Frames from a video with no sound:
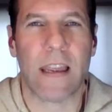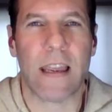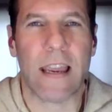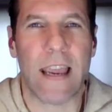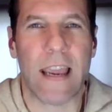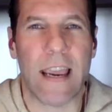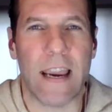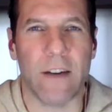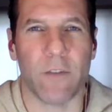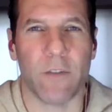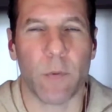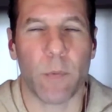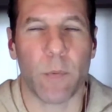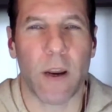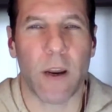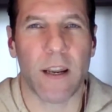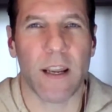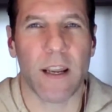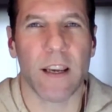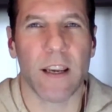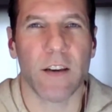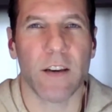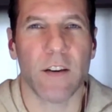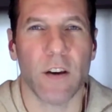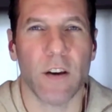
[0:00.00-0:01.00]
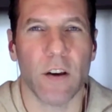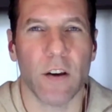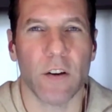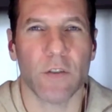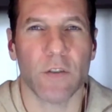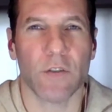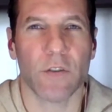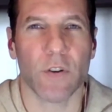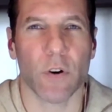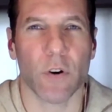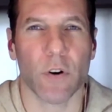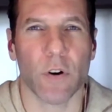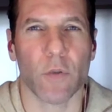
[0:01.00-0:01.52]
Hey everybody,
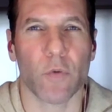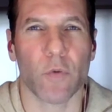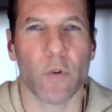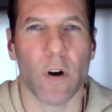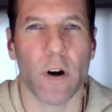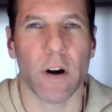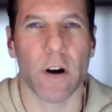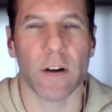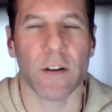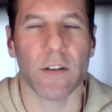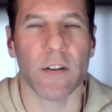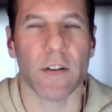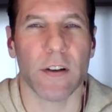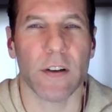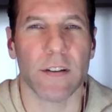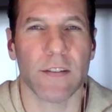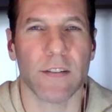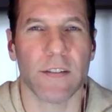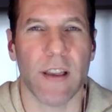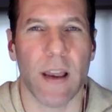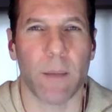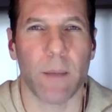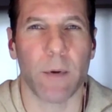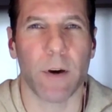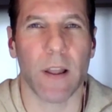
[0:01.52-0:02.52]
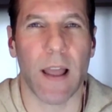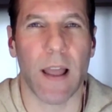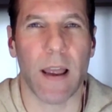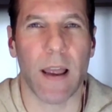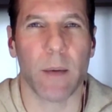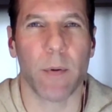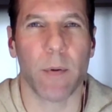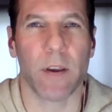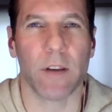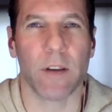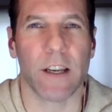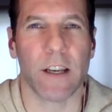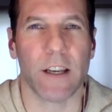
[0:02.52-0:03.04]
Sean O'Rourke, cyber
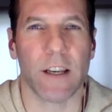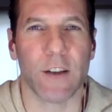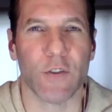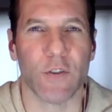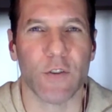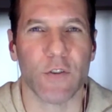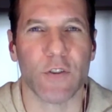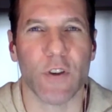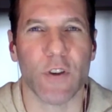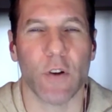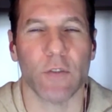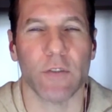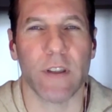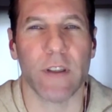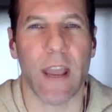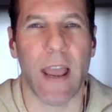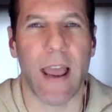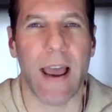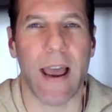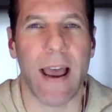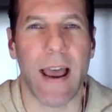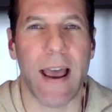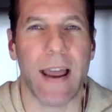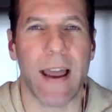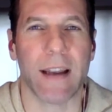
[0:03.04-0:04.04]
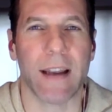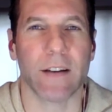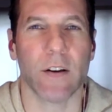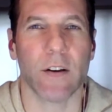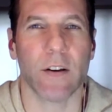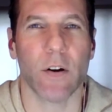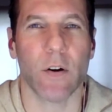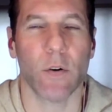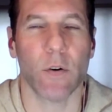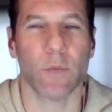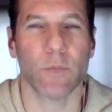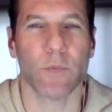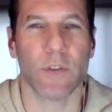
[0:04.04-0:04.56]
liability consultant at
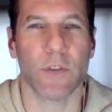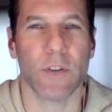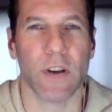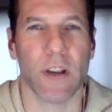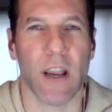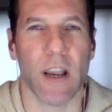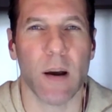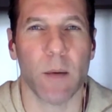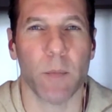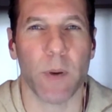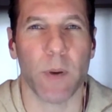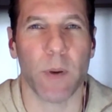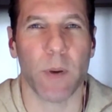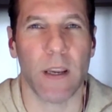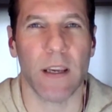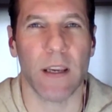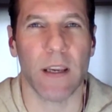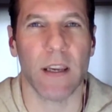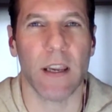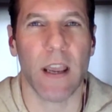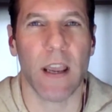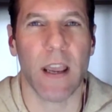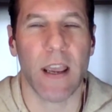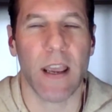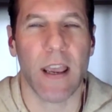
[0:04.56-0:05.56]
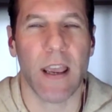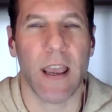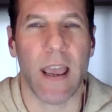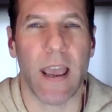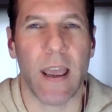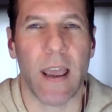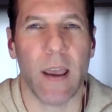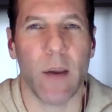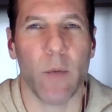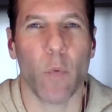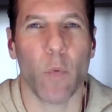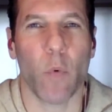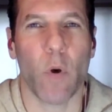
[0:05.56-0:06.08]
Combs & Company,
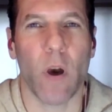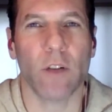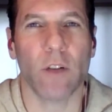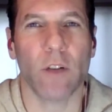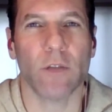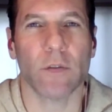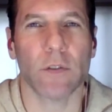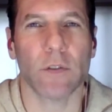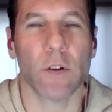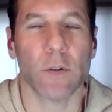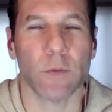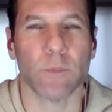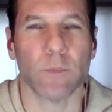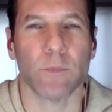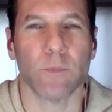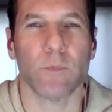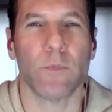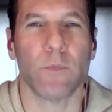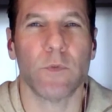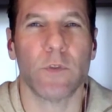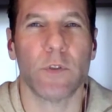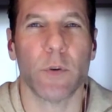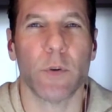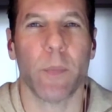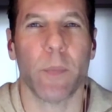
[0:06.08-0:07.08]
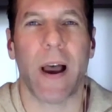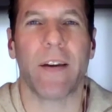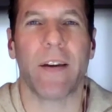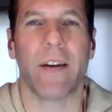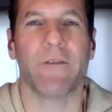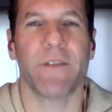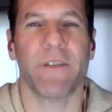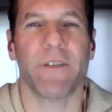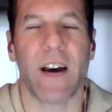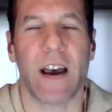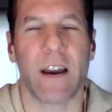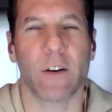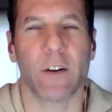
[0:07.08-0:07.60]
and welcome to my
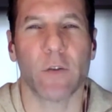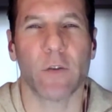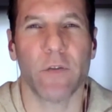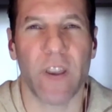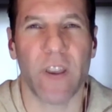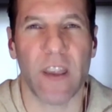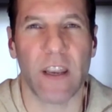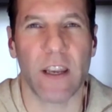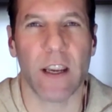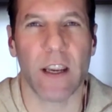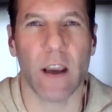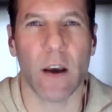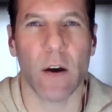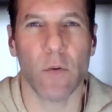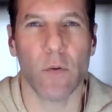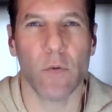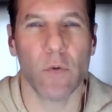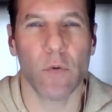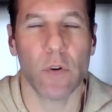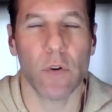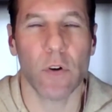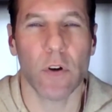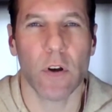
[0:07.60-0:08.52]
final video,